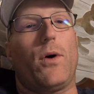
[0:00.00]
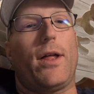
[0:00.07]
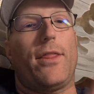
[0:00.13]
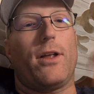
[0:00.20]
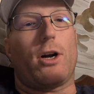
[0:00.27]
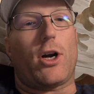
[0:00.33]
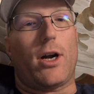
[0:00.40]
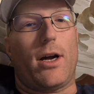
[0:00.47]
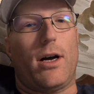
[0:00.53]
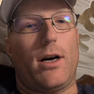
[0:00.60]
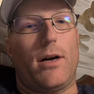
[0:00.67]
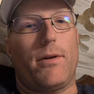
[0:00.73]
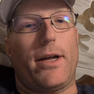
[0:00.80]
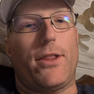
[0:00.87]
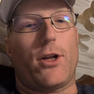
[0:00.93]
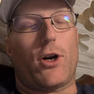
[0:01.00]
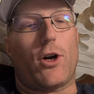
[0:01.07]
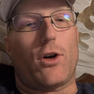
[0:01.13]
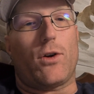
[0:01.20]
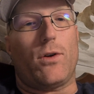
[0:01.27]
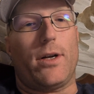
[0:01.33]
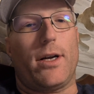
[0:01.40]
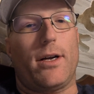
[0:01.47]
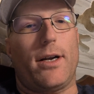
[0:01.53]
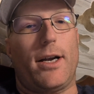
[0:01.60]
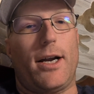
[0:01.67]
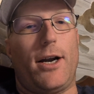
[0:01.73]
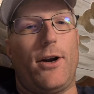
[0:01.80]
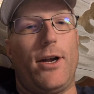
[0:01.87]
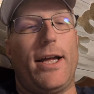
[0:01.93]
in the kernel
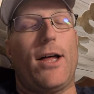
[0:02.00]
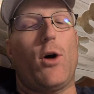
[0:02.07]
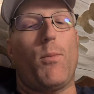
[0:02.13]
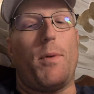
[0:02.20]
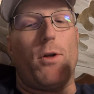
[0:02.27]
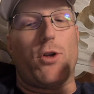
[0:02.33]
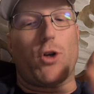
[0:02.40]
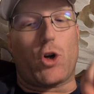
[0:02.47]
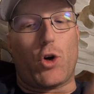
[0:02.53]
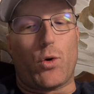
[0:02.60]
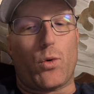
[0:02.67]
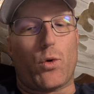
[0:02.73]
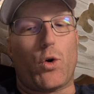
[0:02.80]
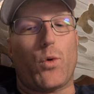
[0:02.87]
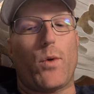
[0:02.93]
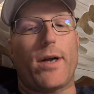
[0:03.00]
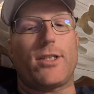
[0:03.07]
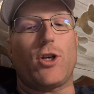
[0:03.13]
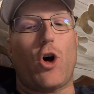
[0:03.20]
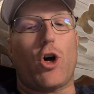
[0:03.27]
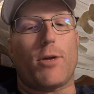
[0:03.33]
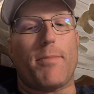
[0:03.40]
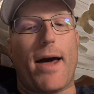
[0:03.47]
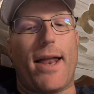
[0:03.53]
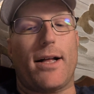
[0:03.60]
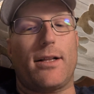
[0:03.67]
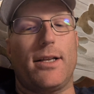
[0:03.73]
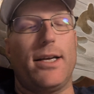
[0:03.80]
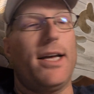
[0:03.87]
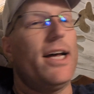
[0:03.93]
area. It'll be able to correct it
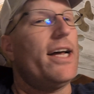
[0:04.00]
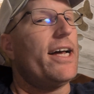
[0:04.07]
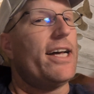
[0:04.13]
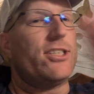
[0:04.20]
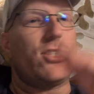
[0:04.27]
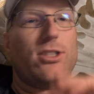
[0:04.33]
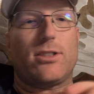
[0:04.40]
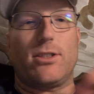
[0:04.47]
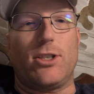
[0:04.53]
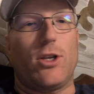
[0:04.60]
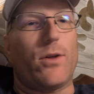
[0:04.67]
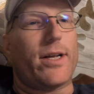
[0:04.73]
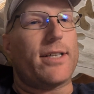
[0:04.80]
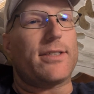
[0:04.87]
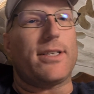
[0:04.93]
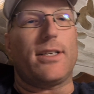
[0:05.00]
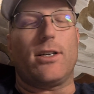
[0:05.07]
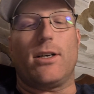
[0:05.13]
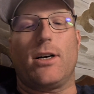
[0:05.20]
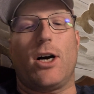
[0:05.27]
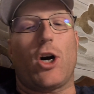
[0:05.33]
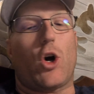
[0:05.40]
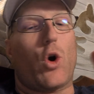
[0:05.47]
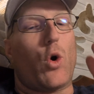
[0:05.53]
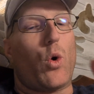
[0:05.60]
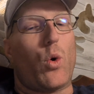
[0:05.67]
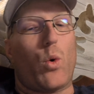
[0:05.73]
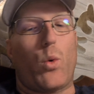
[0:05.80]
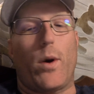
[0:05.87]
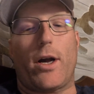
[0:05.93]
automatically. It's just, like I said, a
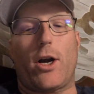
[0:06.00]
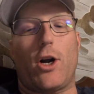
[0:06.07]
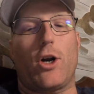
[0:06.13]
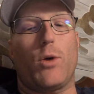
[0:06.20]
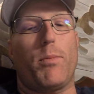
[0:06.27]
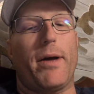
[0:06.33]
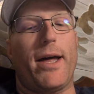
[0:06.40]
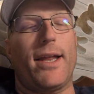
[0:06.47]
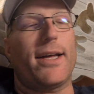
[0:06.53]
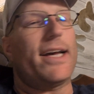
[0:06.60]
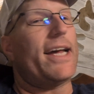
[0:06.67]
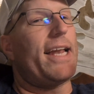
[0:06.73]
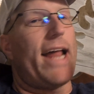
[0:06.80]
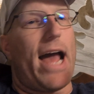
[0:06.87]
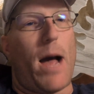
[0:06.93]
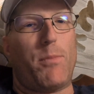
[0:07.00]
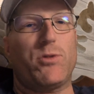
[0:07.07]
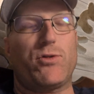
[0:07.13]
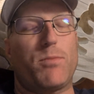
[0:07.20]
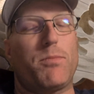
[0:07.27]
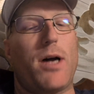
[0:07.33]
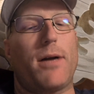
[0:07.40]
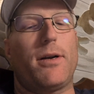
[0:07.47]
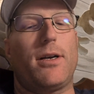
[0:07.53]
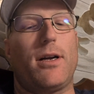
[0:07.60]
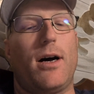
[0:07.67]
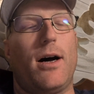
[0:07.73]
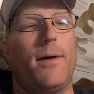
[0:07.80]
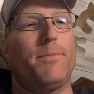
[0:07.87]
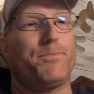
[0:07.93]
quick kernel panic. It happens from time to
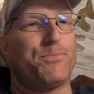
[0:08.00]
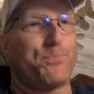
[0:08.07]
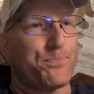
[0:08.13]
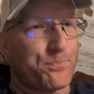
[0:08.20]
time,